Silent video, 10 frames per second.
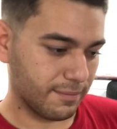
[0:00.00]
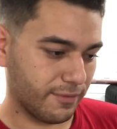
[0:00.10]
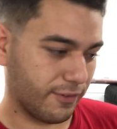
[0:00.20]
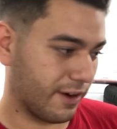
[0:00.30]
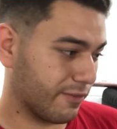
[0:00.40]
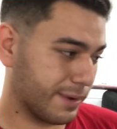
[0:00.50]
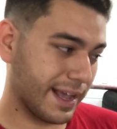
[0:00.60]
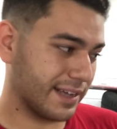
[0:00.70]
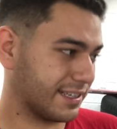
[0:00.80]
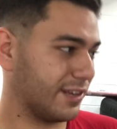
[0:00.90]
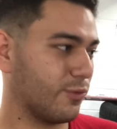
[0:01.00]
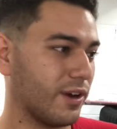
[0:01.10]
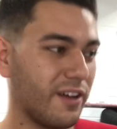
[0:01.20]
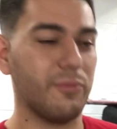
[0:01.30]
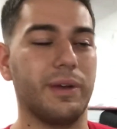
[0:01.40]
For everybody asking where
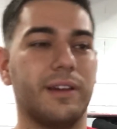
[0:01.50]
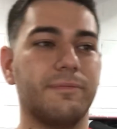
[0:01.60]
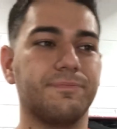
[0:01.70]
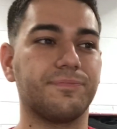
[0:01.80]
I've been,